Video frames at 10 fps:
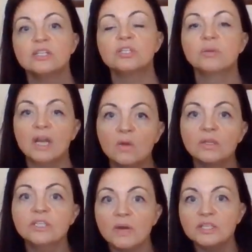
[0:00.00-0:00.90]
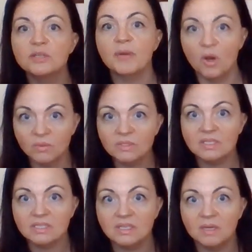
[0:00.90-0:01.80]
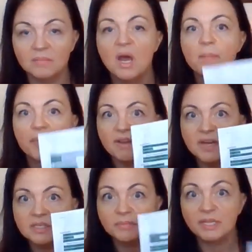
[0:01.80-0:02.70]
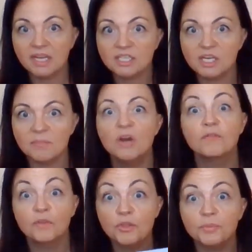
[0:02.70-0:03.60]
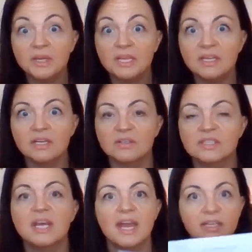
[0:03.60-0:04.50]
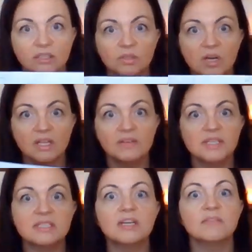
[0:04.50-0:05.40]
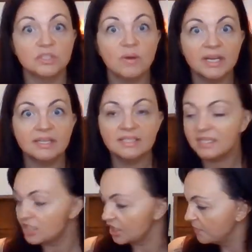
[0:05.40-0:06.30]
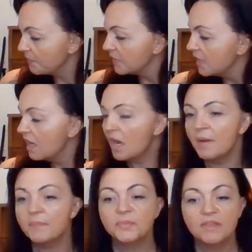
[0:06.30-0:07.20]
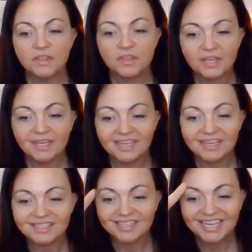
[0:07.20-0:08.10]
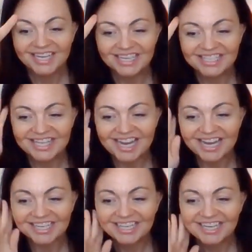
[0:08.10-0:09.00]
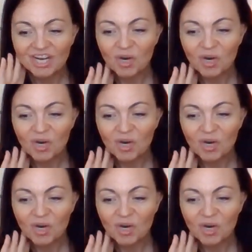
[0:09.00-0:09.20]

so not only do i do my own system but i've had to play catch up for three years and learn all of this stuff so i can teach it um, the thing is is that